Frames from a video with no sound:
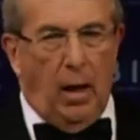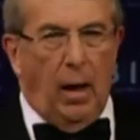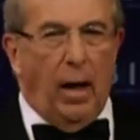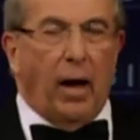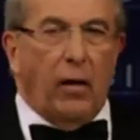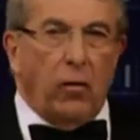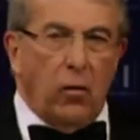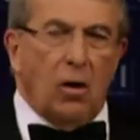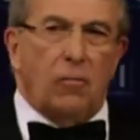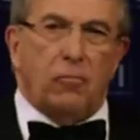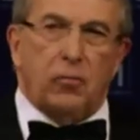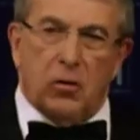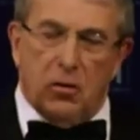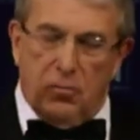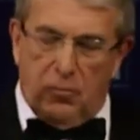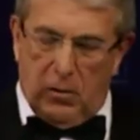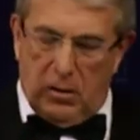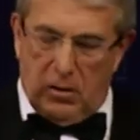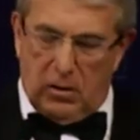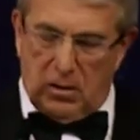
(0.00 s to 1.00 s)
And not for the
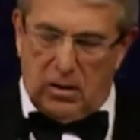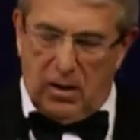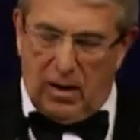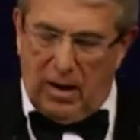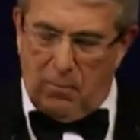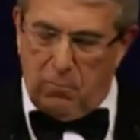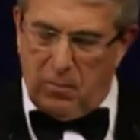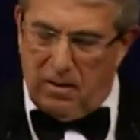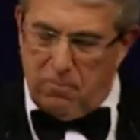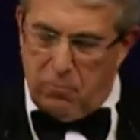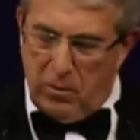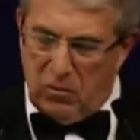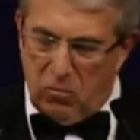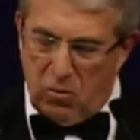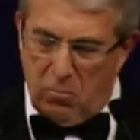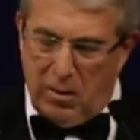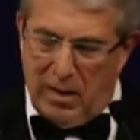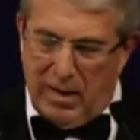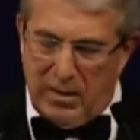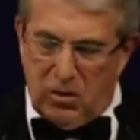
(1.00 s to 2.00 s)
first time, I've been
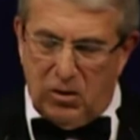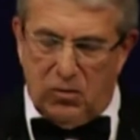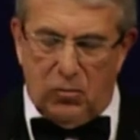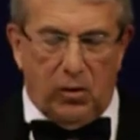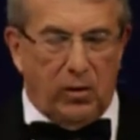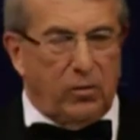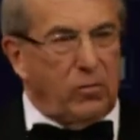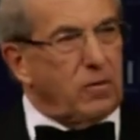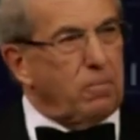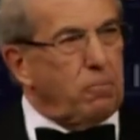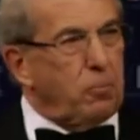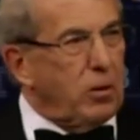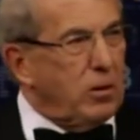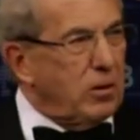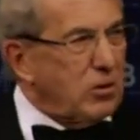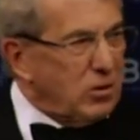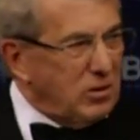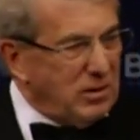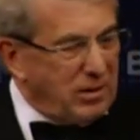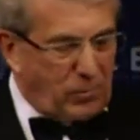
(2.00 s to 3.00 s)
reminded that the
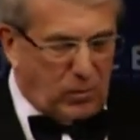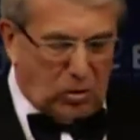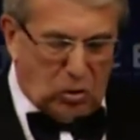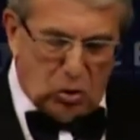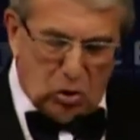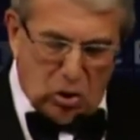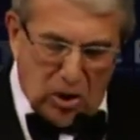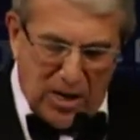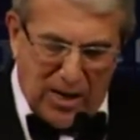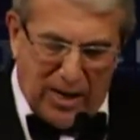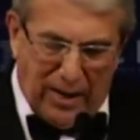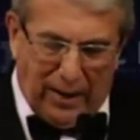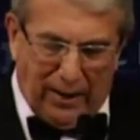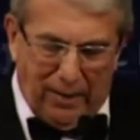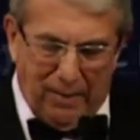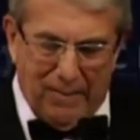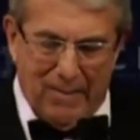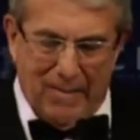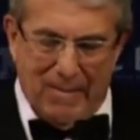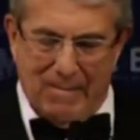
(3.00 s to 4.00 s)
person in the chair